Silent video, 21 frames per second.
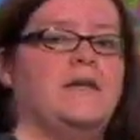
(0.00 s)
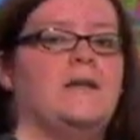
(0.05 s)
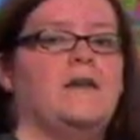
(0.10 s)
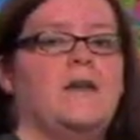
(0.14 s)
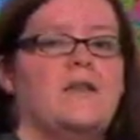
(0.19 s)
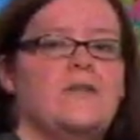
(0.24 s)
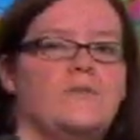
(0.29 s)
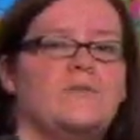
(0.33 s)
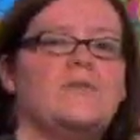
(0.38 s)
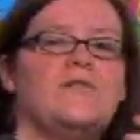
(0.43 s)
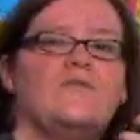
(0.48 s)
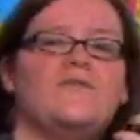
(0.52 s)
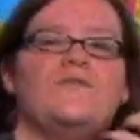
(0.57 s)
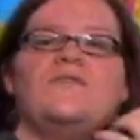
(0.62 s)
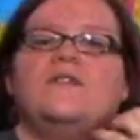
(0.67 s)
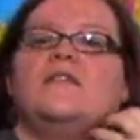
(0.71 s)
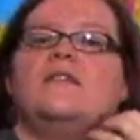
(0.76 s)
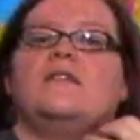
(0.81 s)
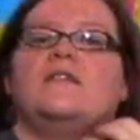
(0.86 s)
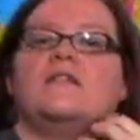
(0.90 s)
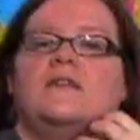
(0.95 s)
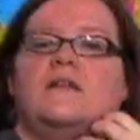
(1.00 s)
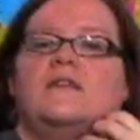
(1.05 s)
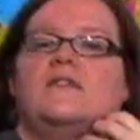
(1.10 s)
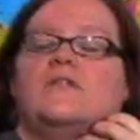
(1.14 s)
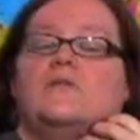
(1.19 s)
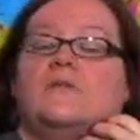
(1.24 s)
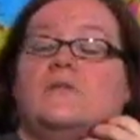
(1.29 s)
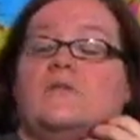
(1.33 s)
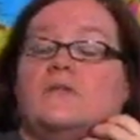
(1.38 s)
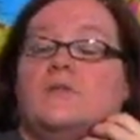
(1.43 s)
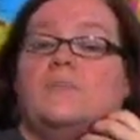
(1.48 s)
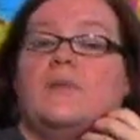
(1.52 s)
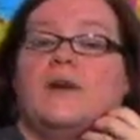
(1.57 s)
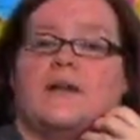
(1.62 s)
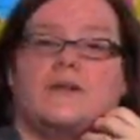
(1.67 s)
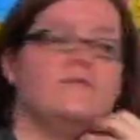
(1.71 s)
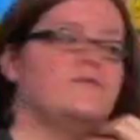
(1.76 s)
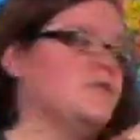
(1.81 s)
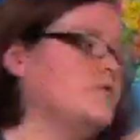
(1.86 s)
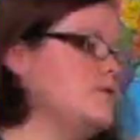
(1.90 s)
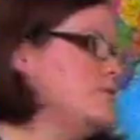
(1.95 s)
And you can feel in the
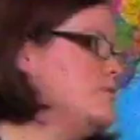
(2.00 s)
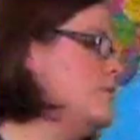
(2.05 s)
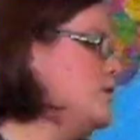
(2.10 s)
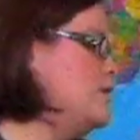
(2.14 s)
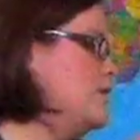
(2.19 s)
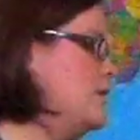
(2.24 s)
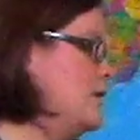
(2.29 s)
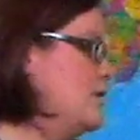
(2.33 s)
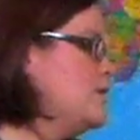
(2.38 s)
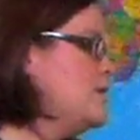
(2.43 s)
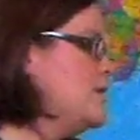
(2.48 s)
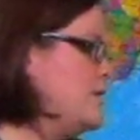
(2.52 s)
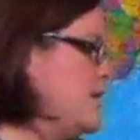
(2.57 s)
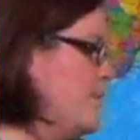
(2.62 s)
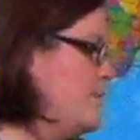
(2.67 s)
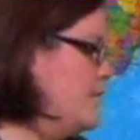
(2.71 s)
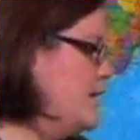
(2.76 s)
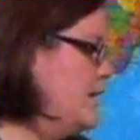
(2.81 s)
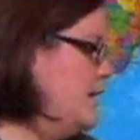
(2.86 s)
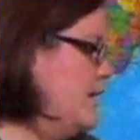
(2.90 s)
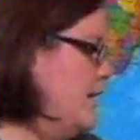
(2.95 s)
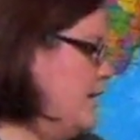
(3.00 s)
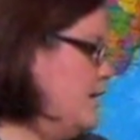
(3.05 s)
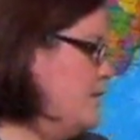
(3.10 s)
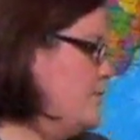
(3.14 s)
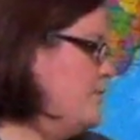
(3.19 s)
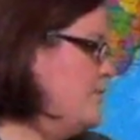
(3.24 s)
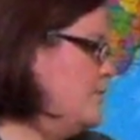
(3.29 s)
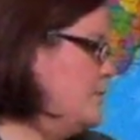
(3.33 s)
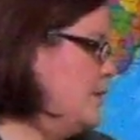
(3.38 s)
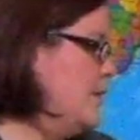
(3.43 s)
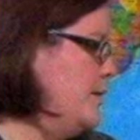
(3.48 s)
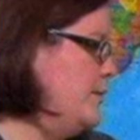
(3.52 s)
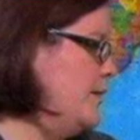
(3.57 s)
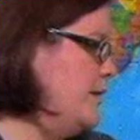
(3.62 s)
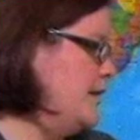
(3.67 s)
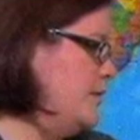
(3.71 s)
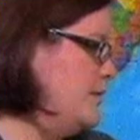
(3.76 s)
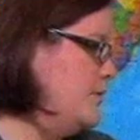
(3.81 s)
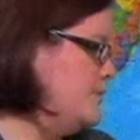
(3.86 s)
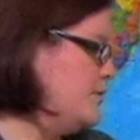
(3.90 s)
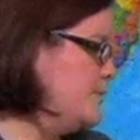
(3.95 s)
back of your throat that you're stopping the air from coming
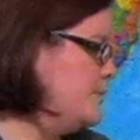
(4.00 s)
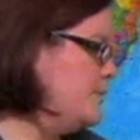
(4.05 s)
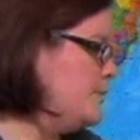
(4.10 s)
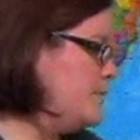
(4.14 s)
out.